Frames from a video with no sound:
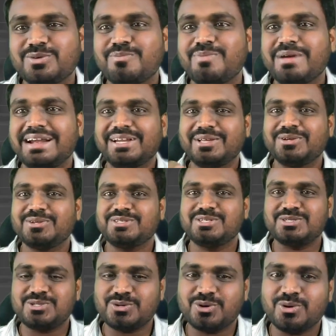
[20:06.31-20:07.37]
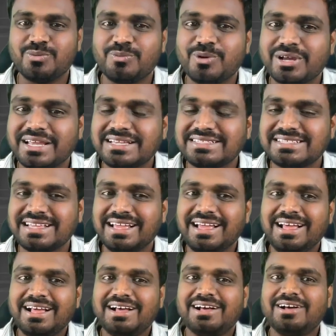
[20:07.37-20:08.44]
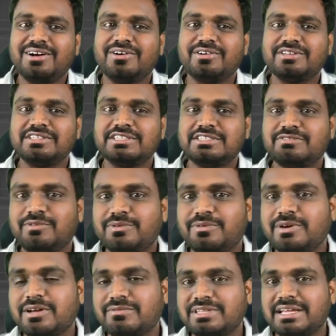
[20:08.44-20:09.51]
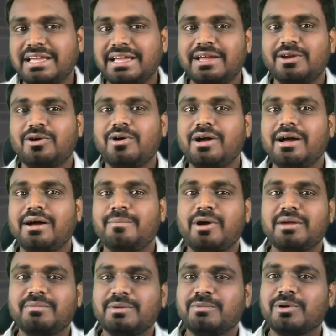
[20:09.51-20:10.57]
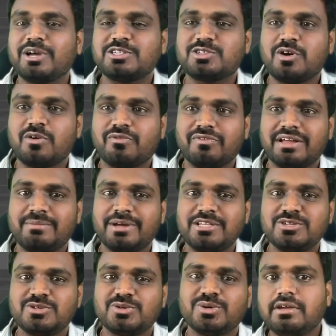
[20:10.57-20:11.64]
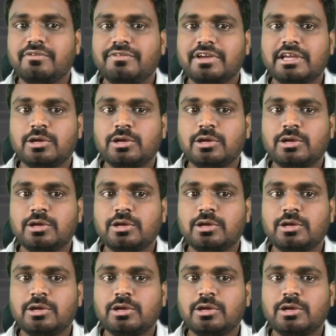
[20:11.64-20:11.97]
built using Zoho Bookings, is one of the appointment booking software by Zoho.